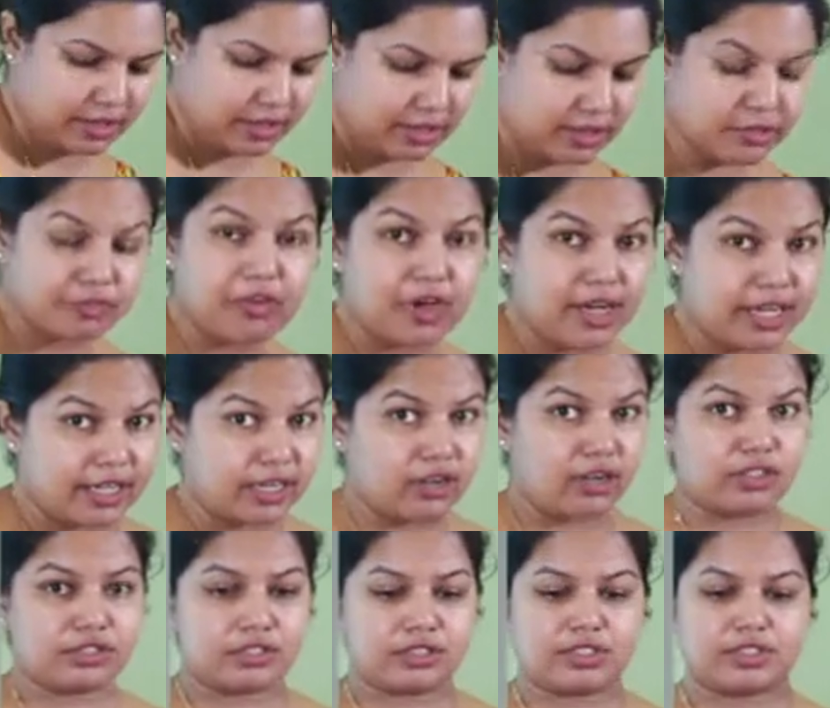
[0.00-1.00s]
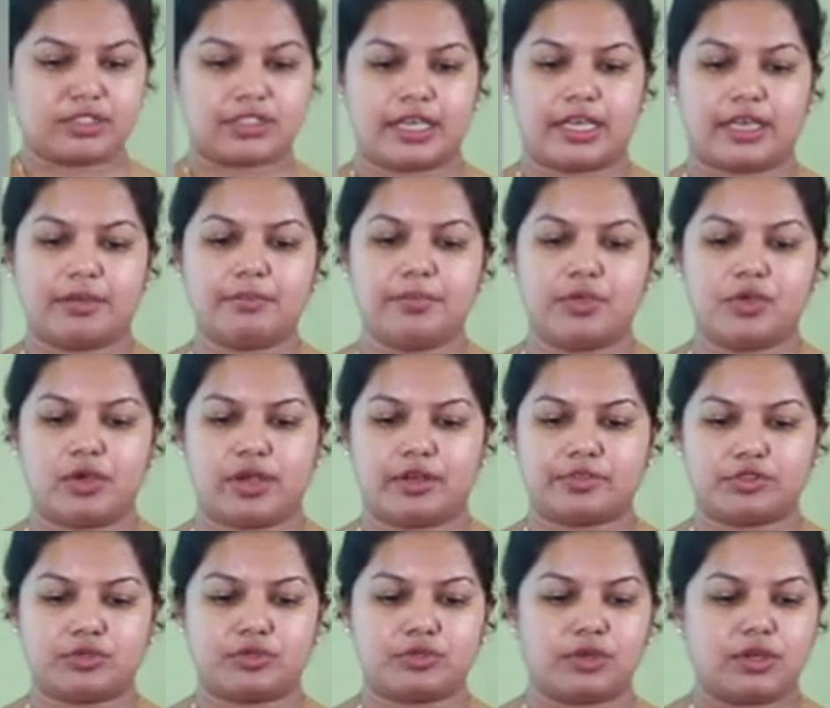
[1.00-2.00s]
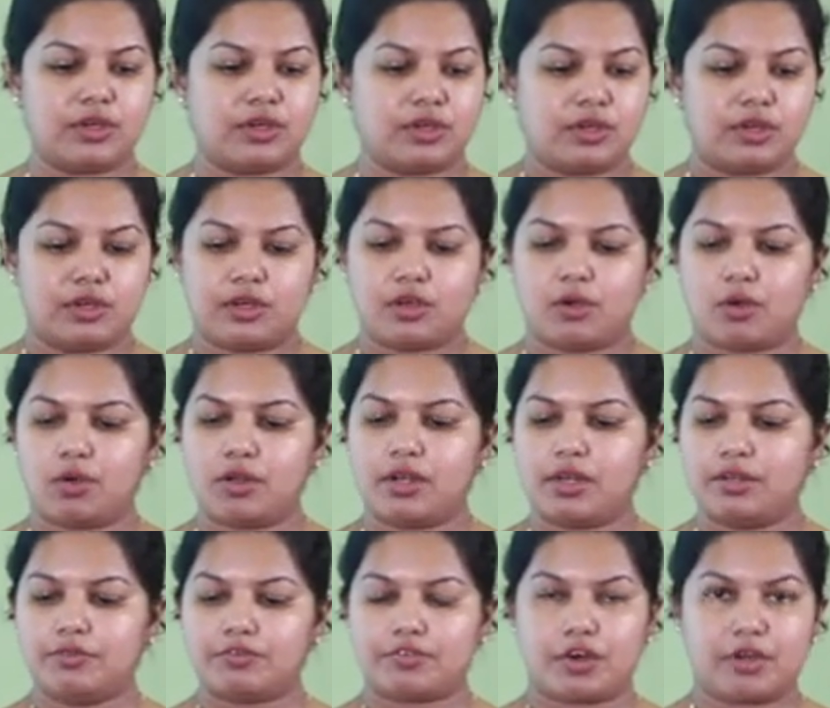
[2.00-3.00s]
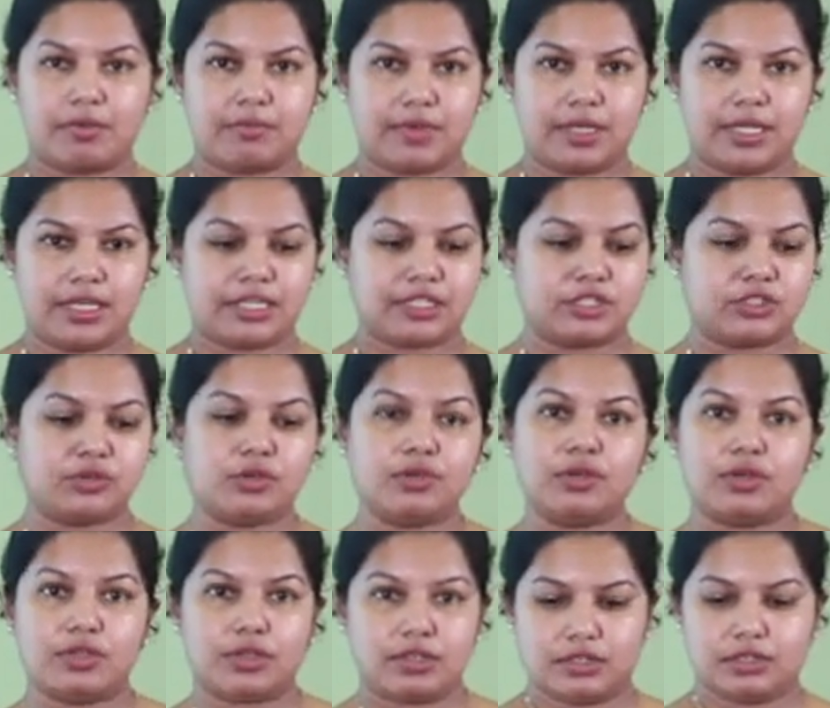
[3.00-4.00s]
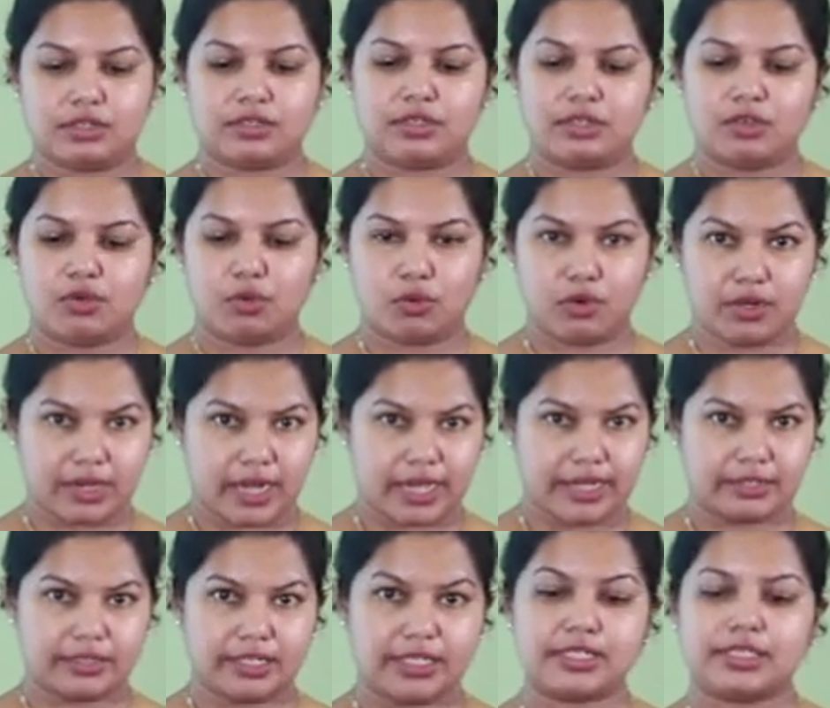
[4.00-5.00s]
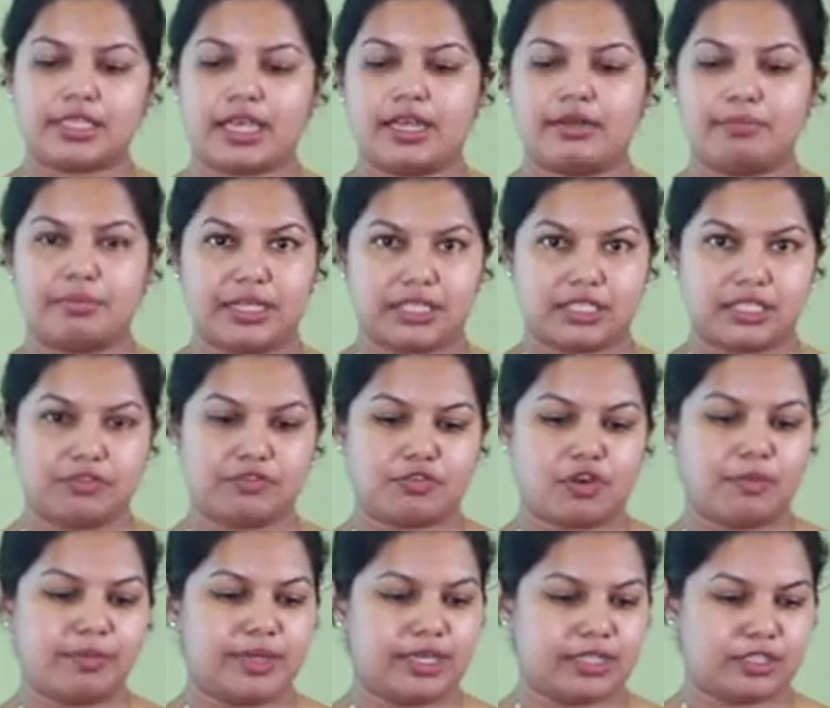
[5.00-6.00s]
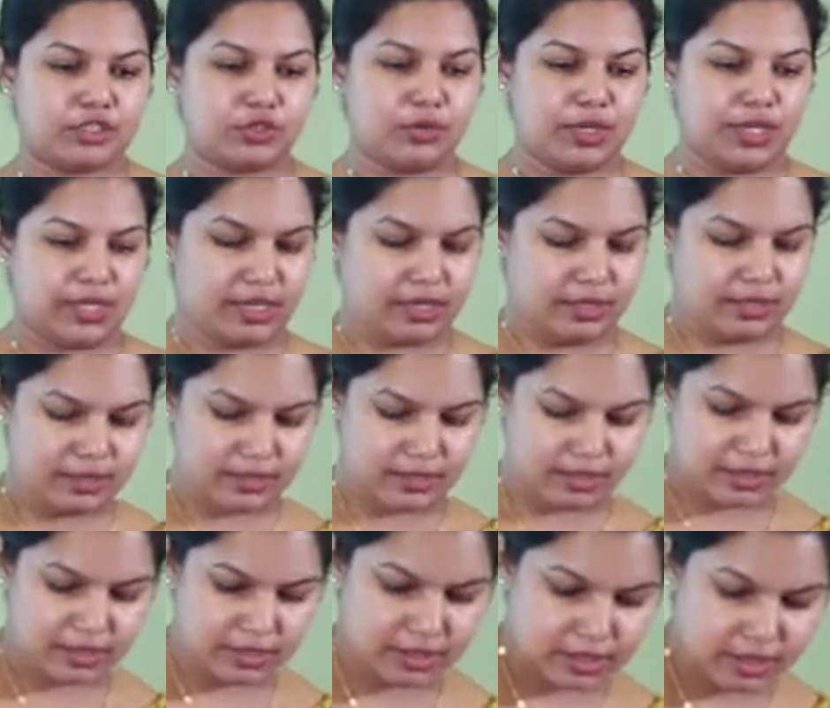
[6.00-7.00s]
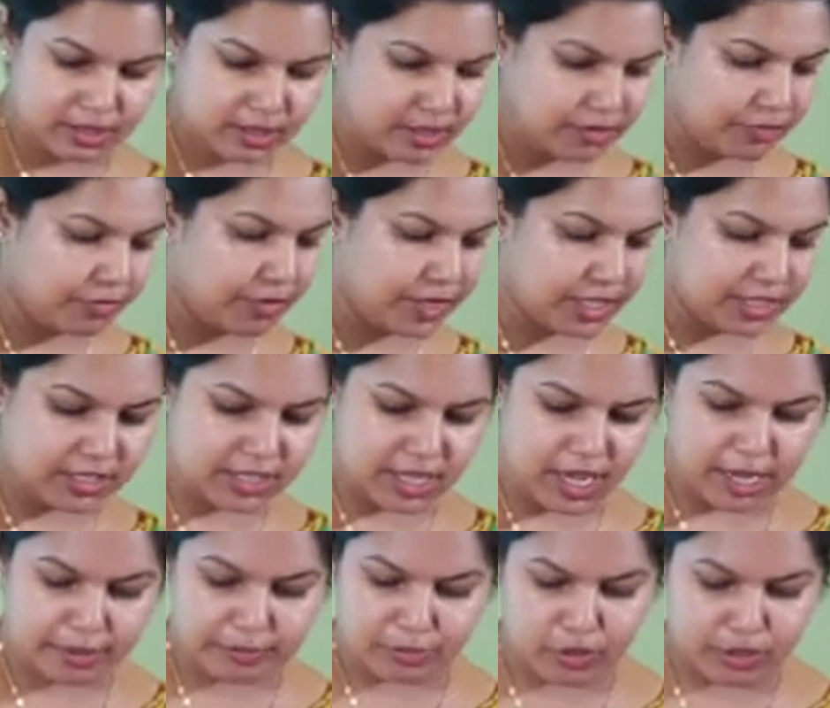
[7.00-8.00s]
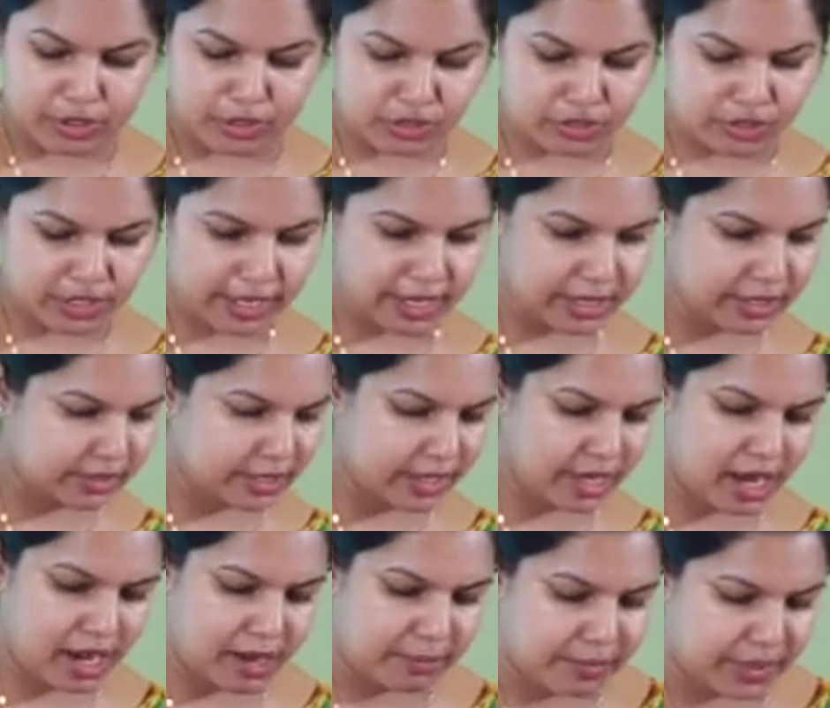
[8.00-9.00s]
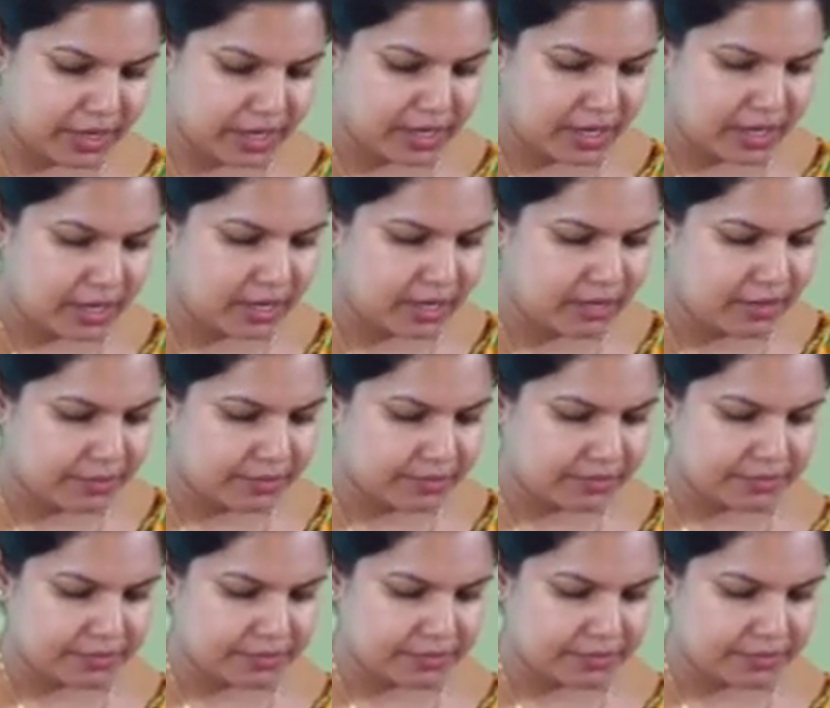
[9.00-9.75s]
The file also the same. You have to hold from here to hold like this and measure from here to here. First I am going to take the umbrella